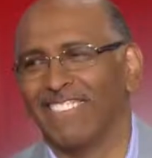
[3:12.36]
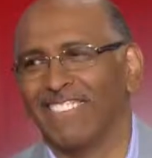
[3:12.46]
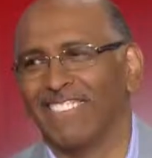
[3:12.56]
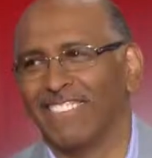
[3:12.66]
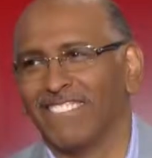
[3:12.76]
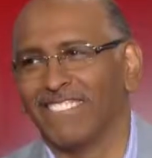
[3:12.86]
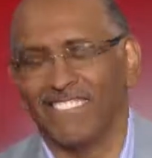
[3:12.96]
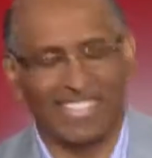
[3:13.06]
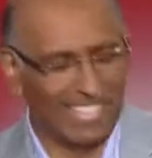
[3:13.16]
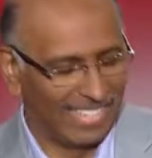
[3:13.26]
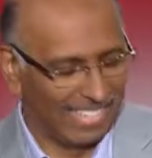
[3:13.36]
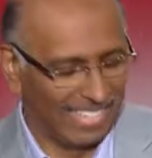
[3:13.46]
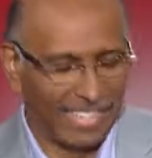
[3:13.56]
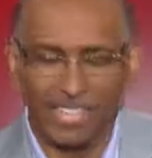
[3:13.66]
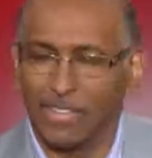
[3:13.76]
But Michael,
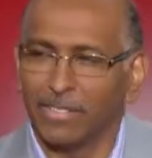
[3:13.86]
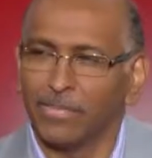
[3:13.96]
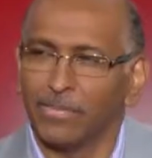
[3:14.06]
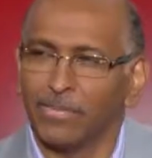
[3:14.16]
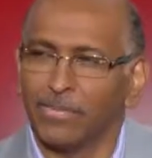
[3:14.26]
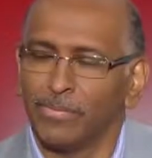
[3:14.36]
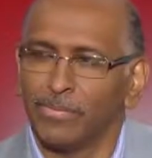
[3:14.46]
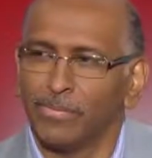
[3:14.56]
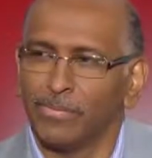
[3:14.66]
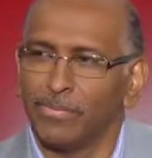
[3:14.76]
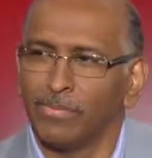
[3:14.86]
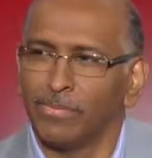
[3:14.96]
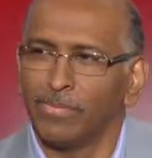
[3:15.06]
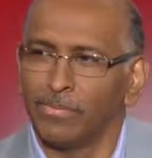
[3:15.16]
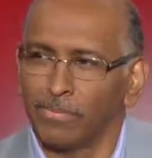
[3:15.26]
I'm curious because you've been
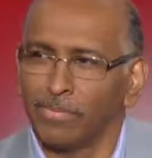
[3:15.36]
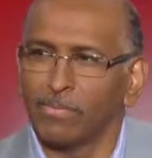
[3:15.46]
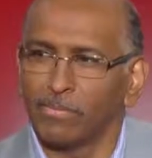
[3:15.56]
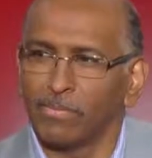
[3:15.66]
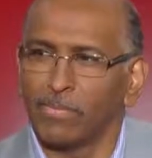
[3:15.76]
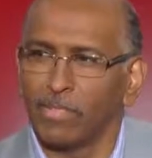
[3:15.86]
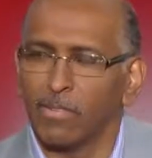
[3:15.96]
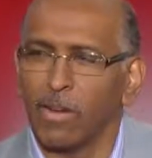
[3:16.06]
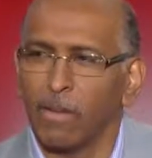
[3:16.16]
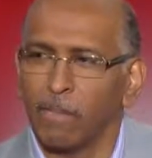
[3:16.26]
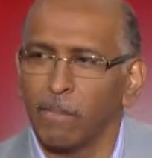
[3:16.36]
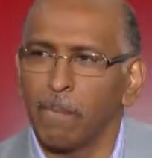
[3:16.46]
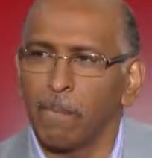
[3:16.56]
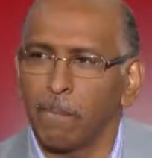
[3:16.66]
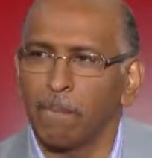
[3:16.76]
a lieutenant governor, and these
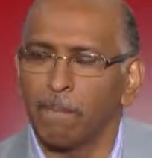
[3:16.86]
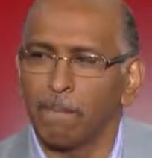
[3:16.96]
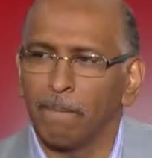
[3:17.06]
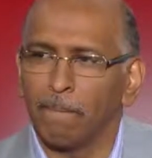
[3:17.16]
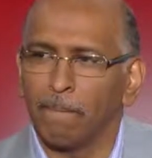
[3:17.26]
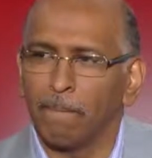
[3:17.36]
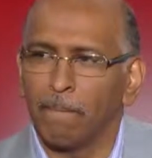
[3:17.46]
relationships between